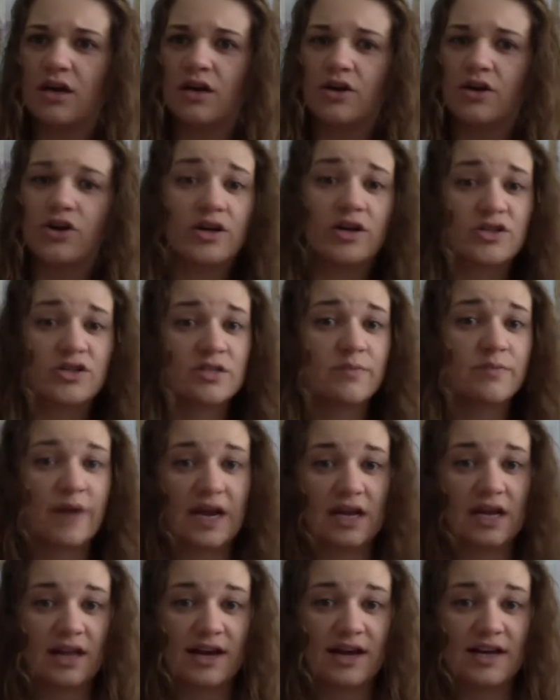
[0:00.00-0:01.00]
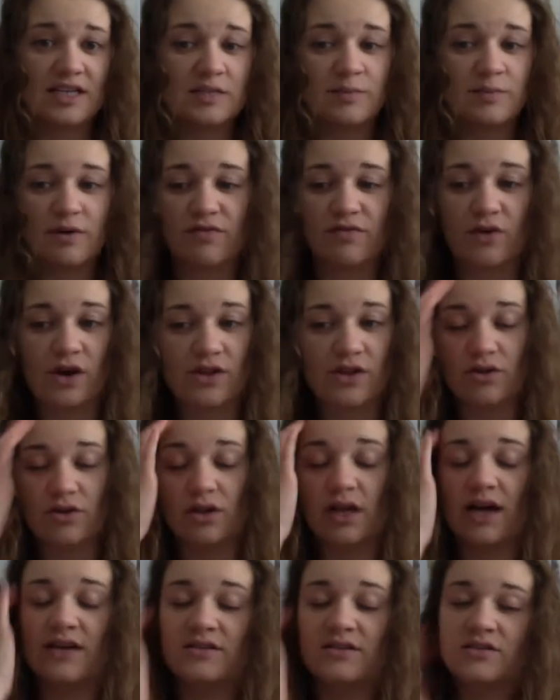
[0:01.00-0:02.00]
not just my class, but for other
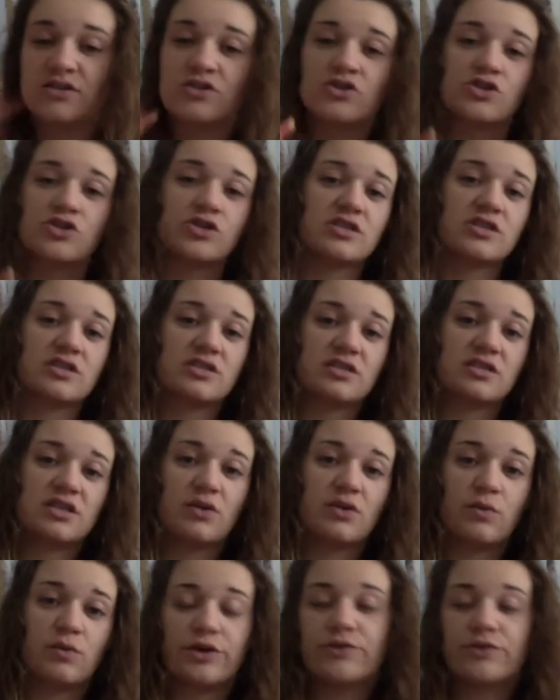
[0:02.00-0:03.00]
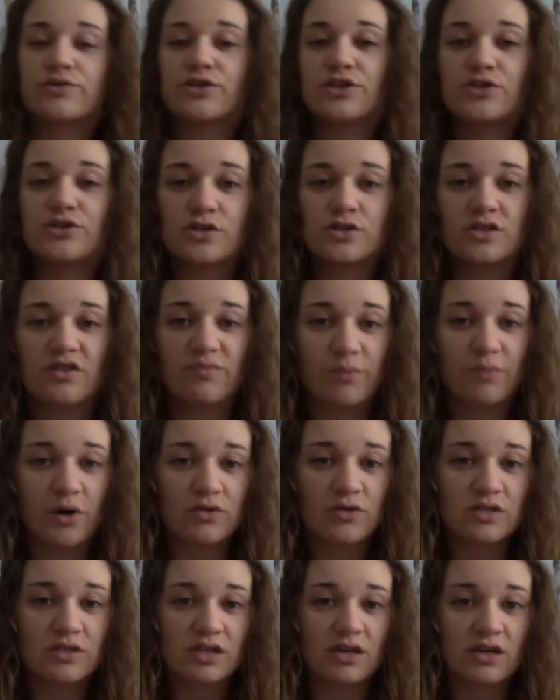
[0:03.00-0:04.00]
classes, just to see what your teachers have
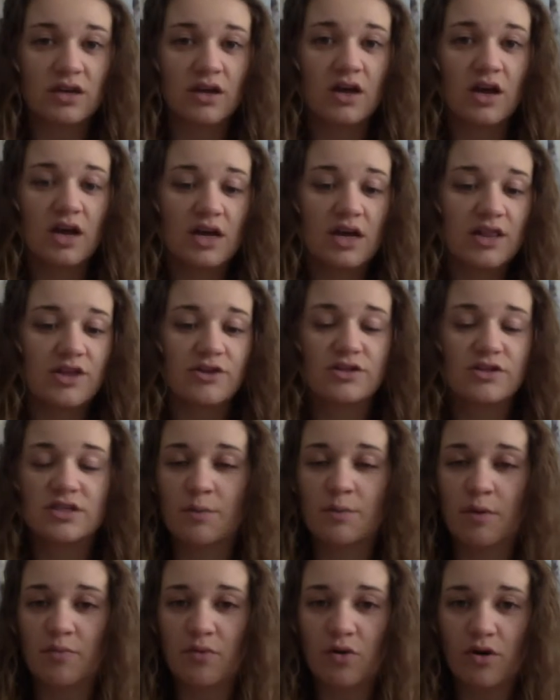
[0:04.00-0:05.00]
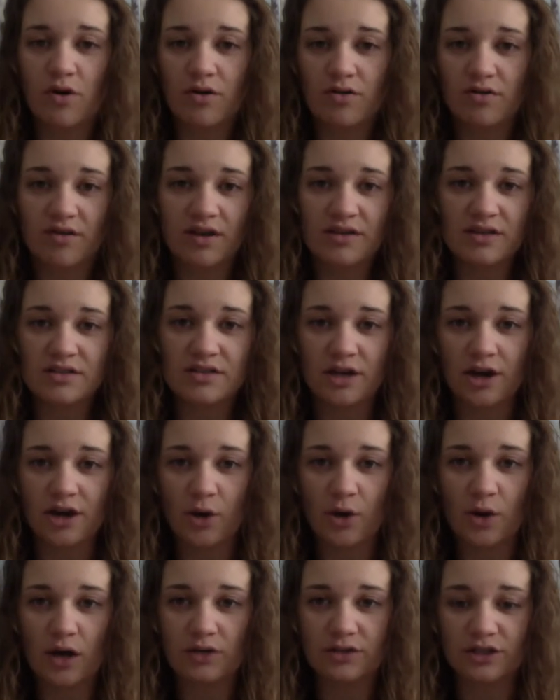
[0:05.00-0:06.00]
posted. There's some important things that
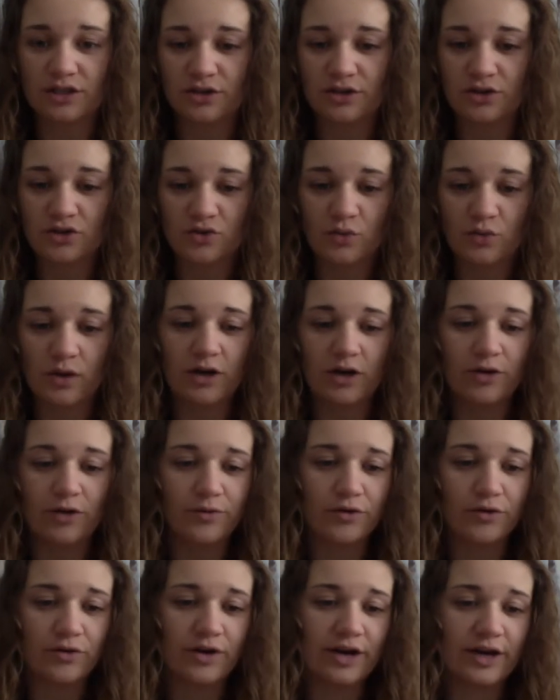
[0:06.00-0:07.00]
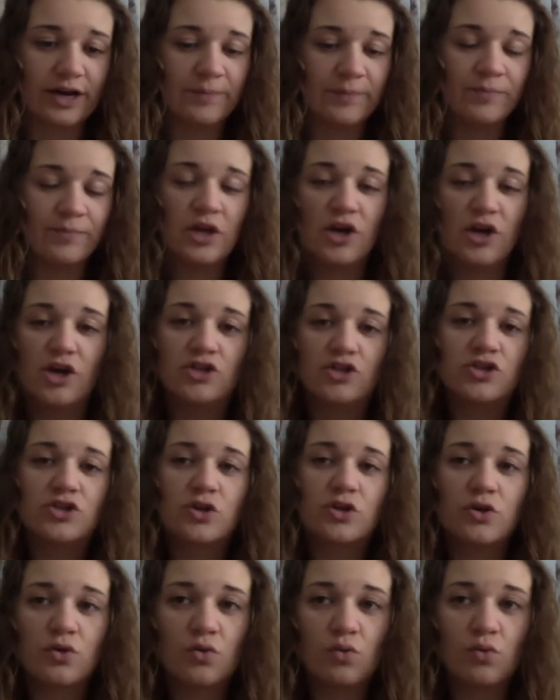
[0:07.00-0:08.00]
go out there as well, okay?
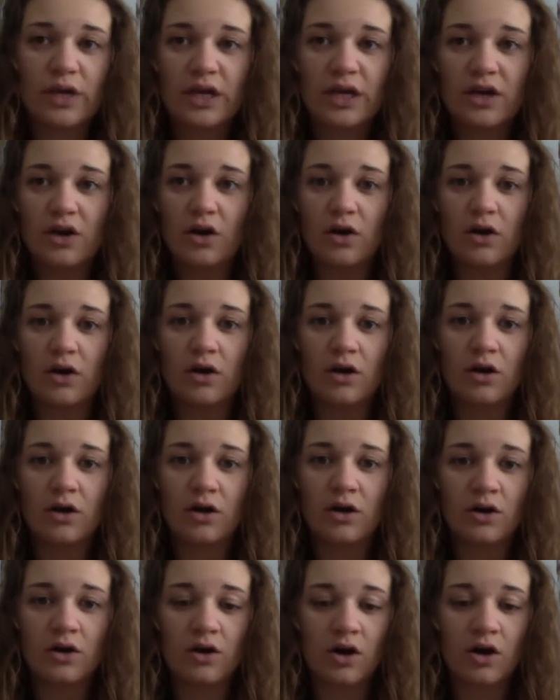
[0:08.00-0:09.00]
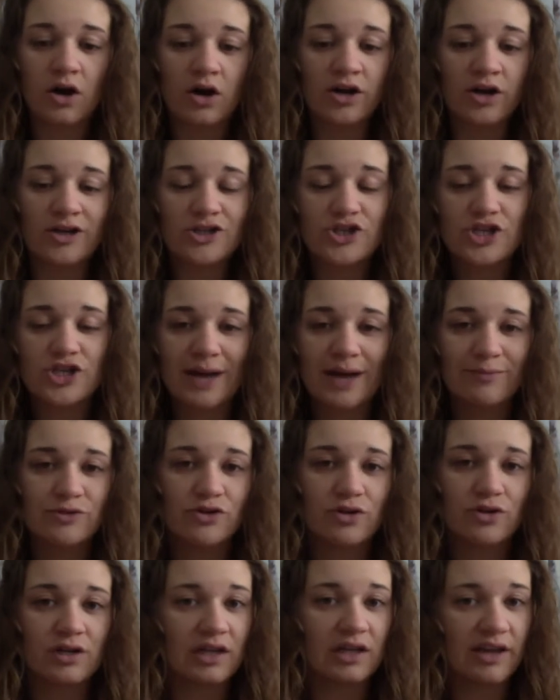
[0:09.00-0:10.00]
So we are on
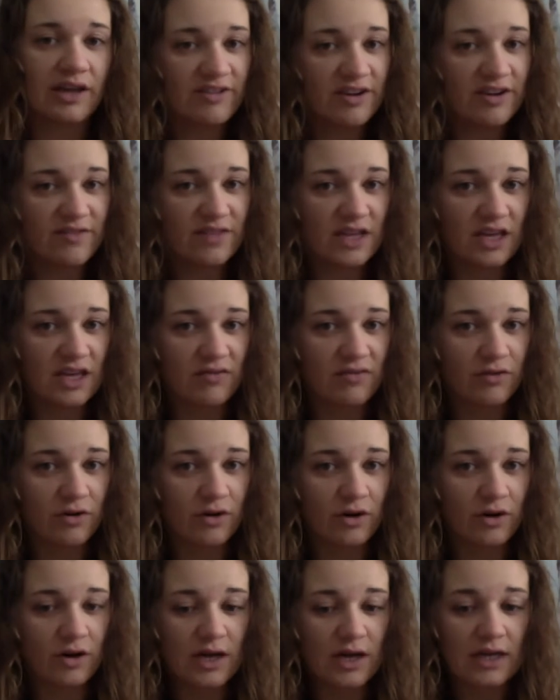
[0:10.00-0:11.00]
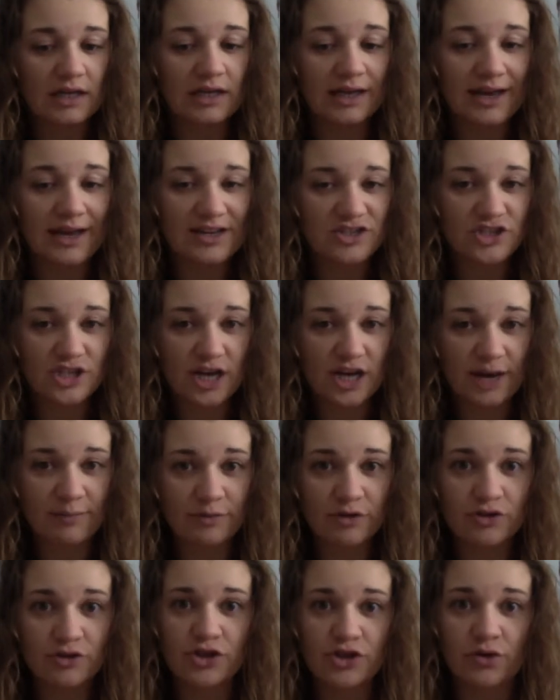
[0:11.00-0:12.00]
chapter 11 of The Giver. Last
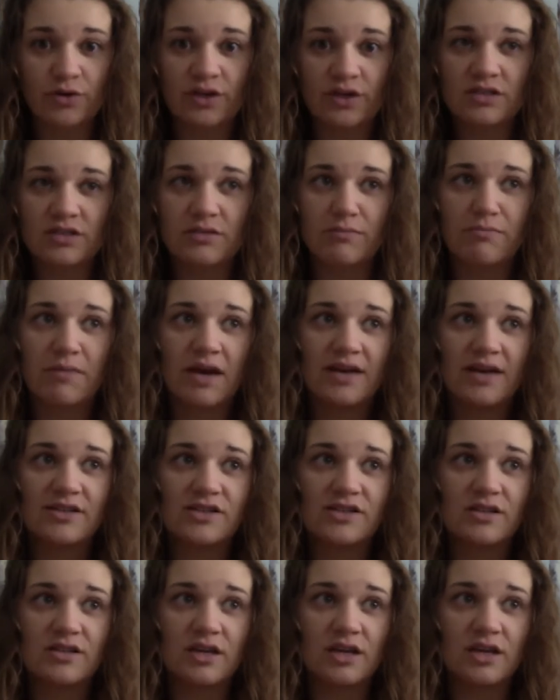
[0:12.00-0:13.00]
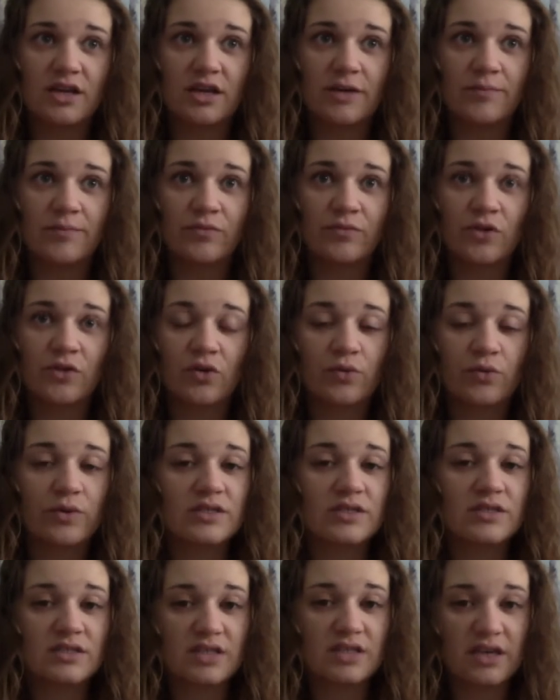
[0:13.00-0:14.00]
chapter, Jonas met the
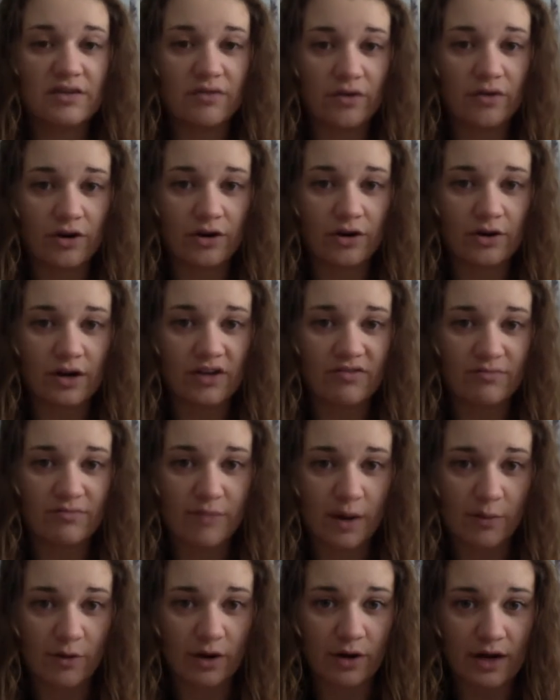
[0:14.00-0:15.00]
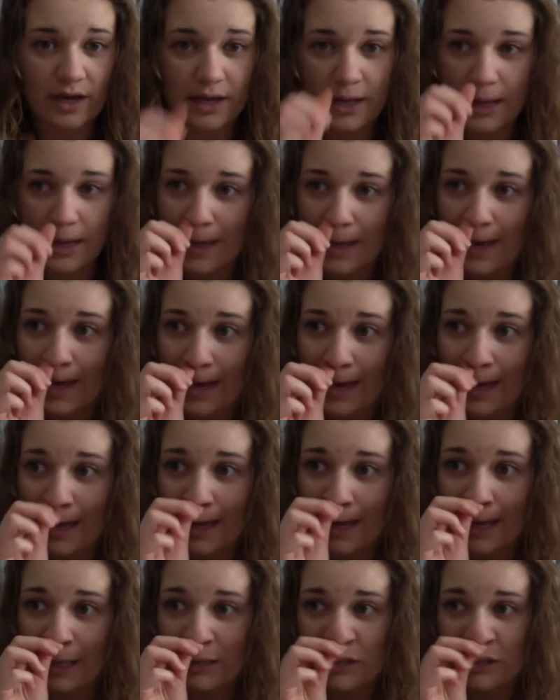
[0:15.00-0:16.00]
receiver of memory
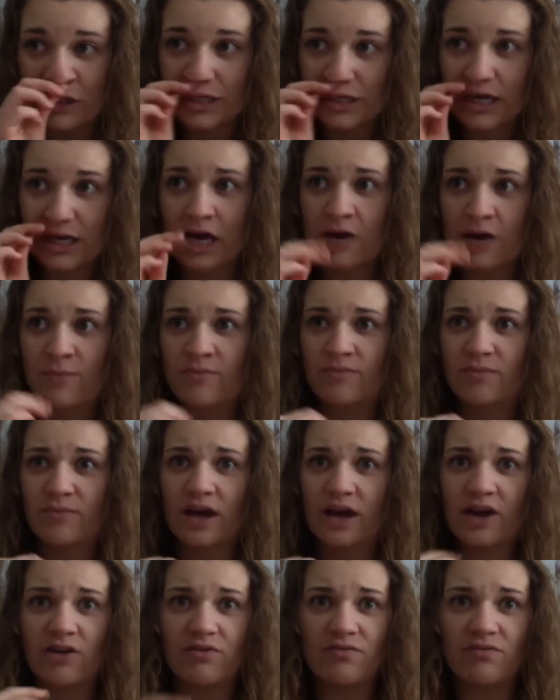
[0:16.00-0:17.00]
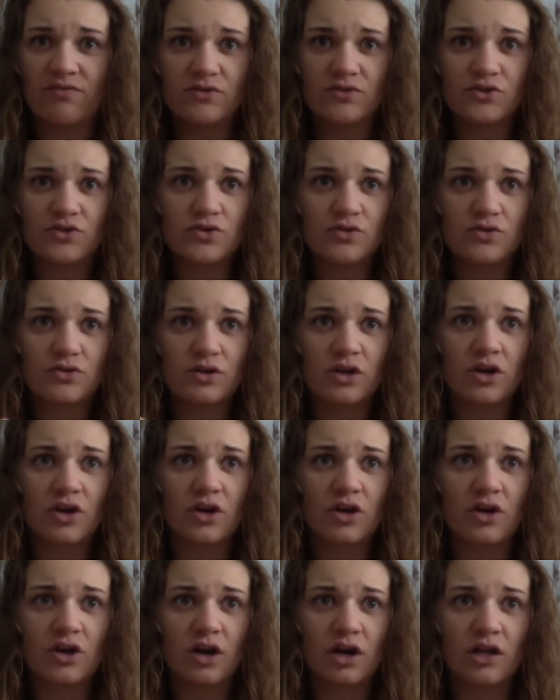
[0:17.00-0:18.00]
and kind of
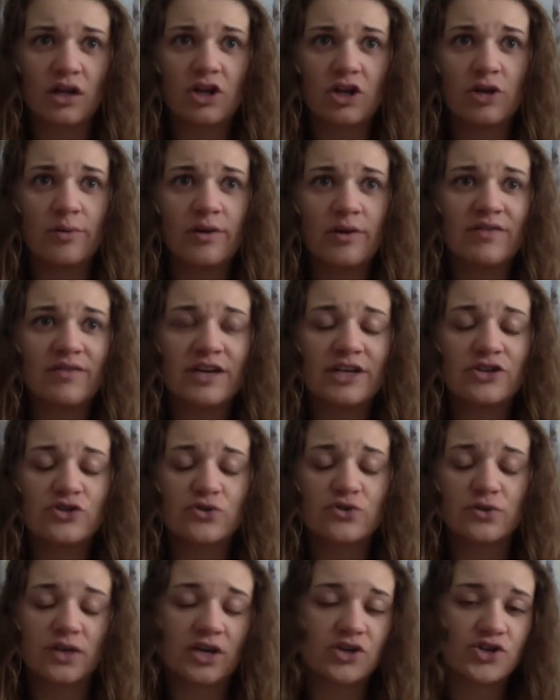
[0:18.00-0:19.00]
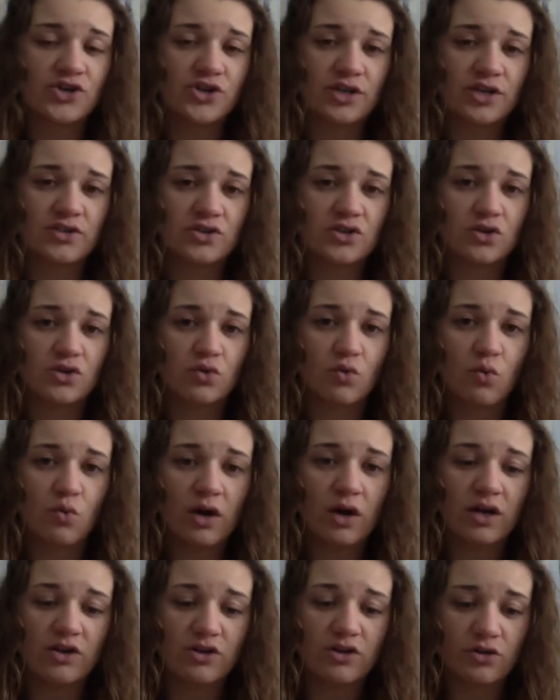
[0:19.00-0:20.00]
got a little bit of an introduction as to
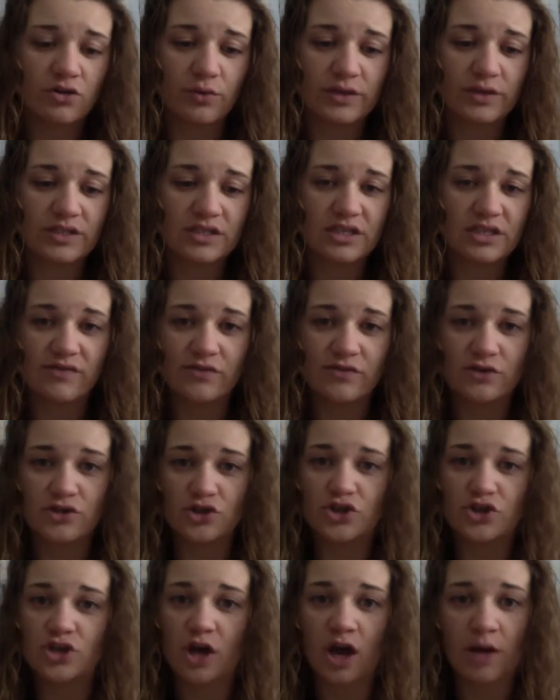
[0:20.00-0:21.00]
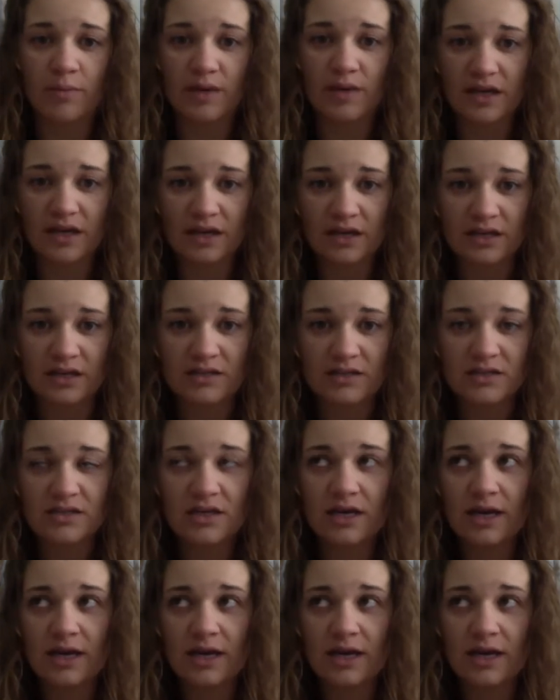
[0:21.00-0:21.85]
what the receiver's job is.